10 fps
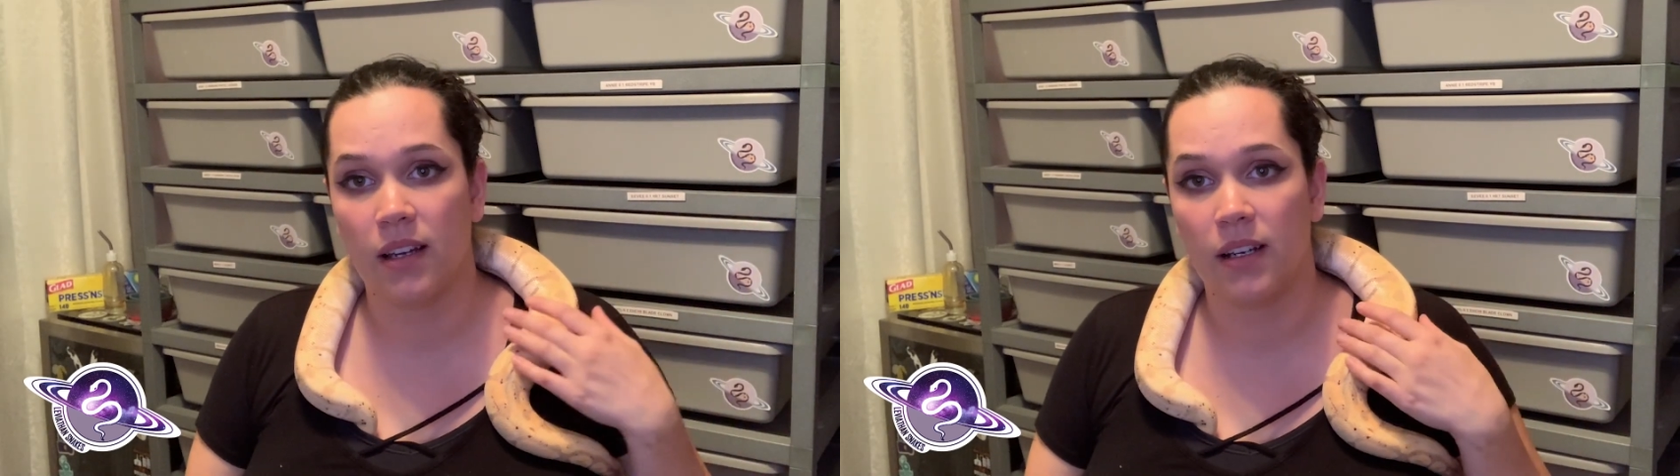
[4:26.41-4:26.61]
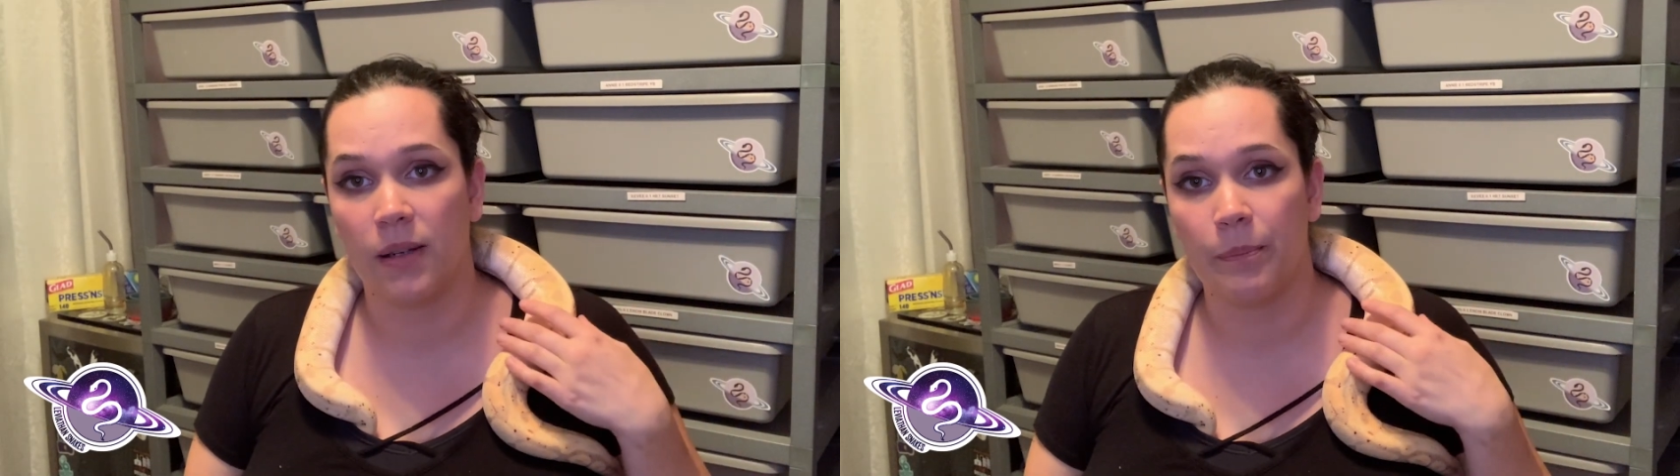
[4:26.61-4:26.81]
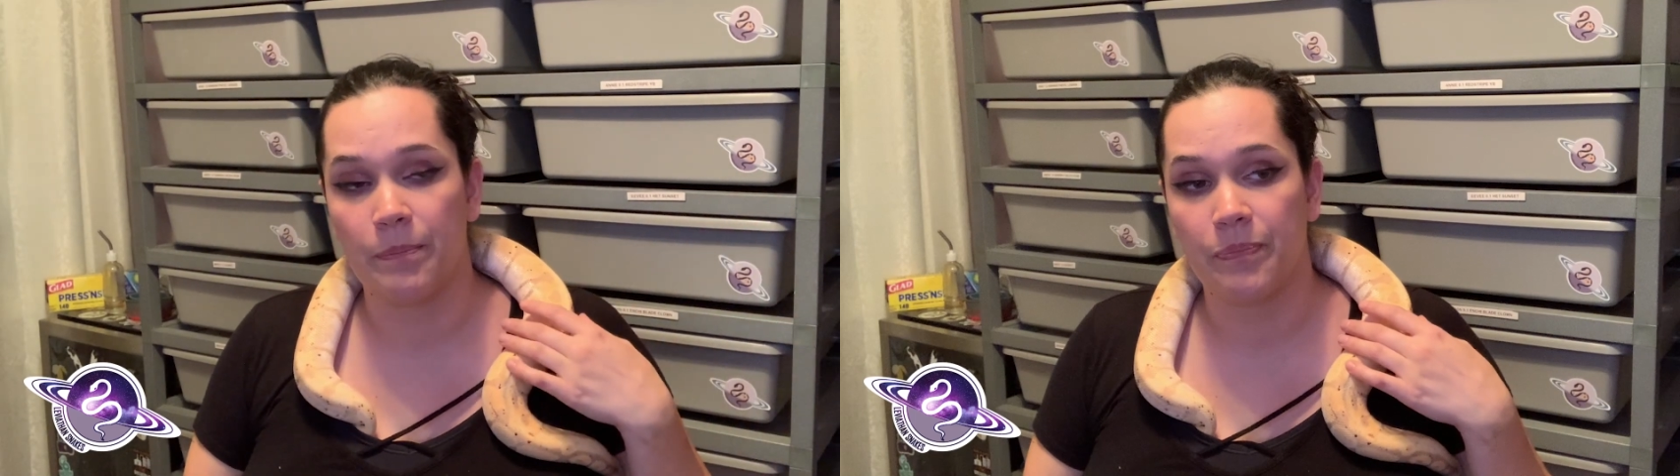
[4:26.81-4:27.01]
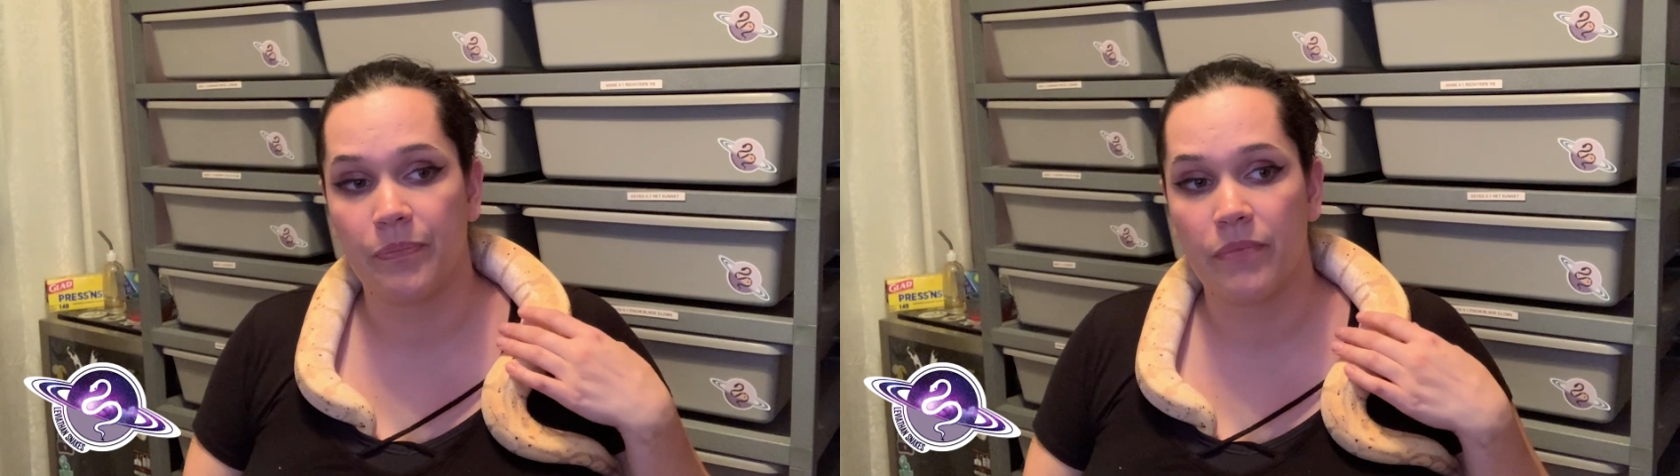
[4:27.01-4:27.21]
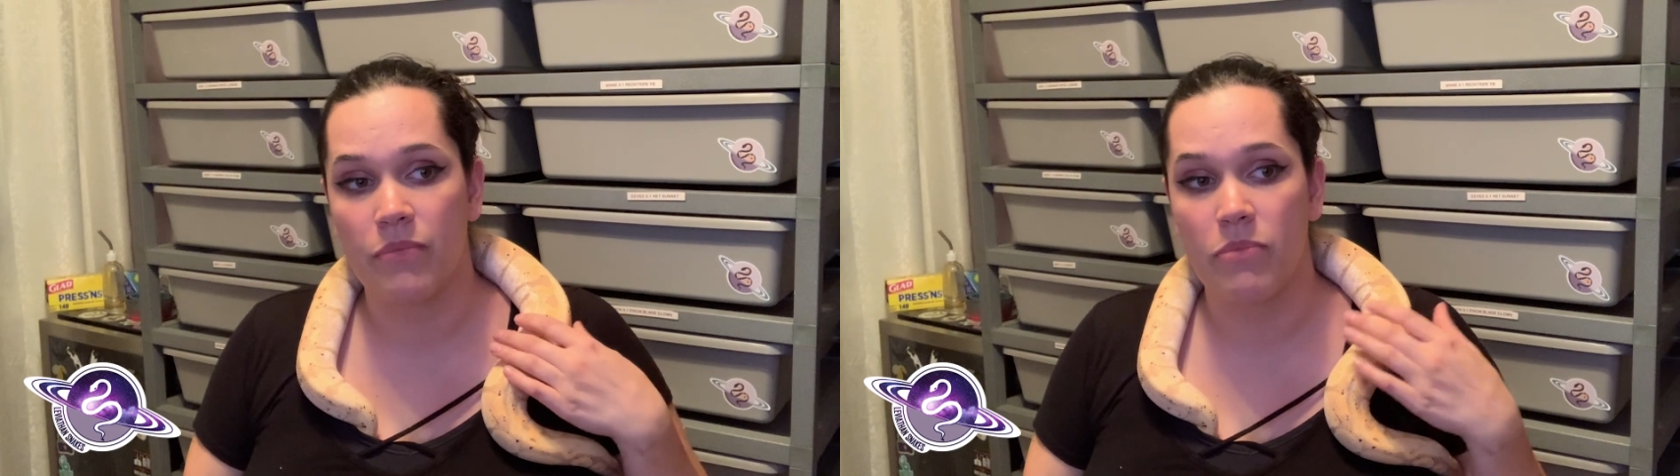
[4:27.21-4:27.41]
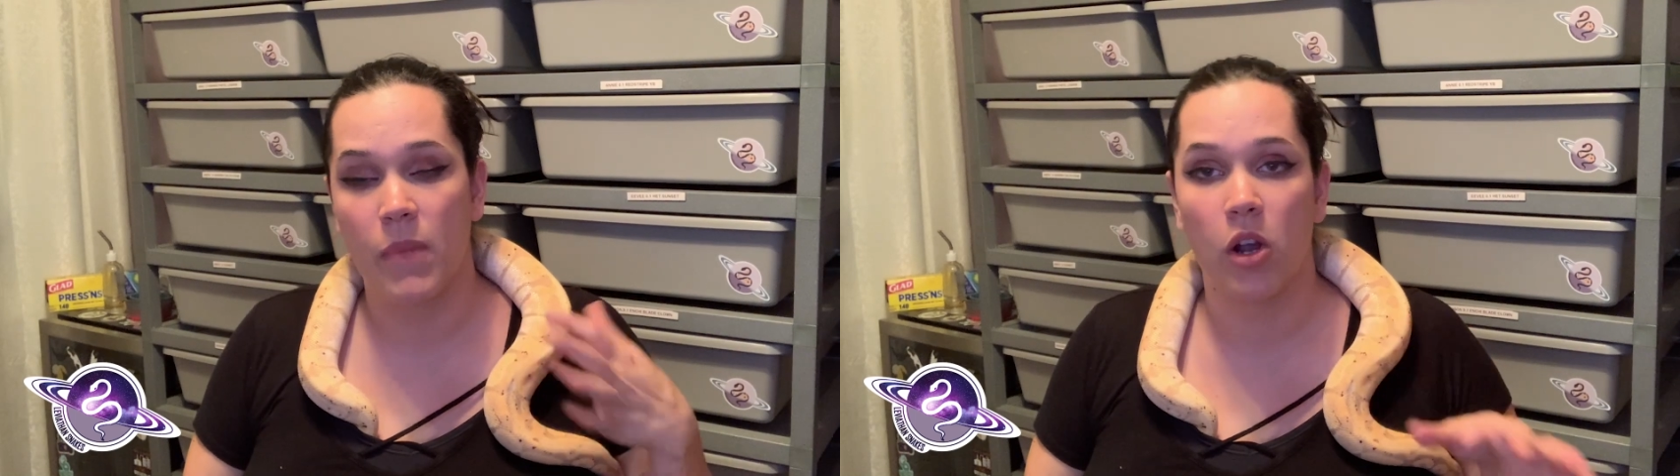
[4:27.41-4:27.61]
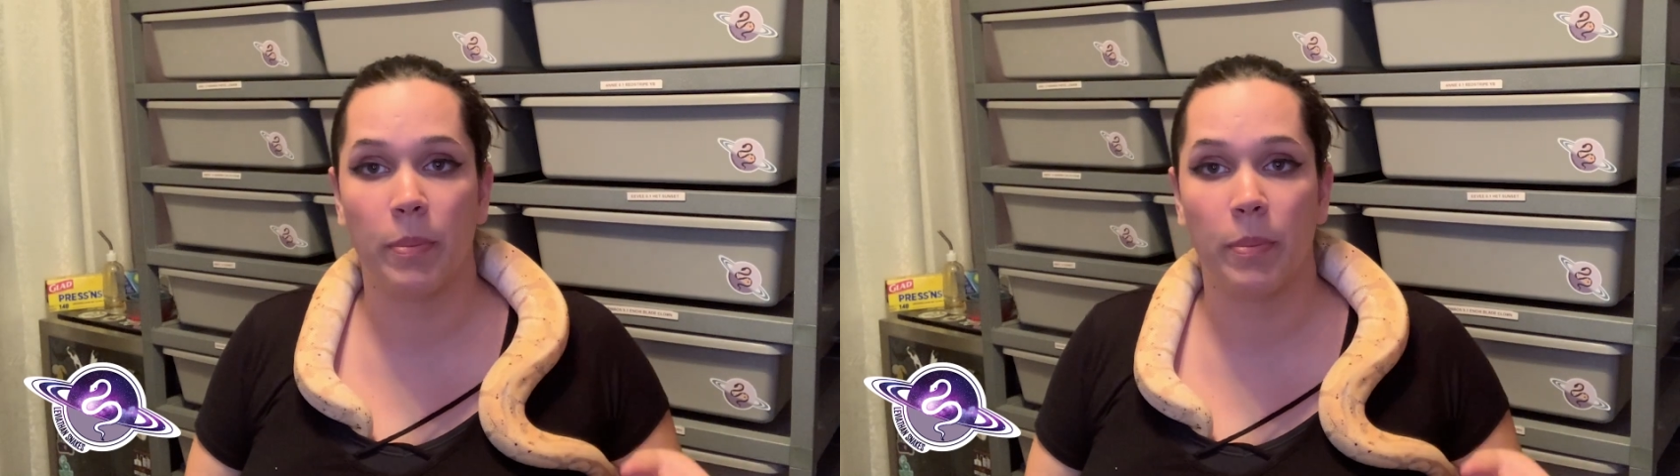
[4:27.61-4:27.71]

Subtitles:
our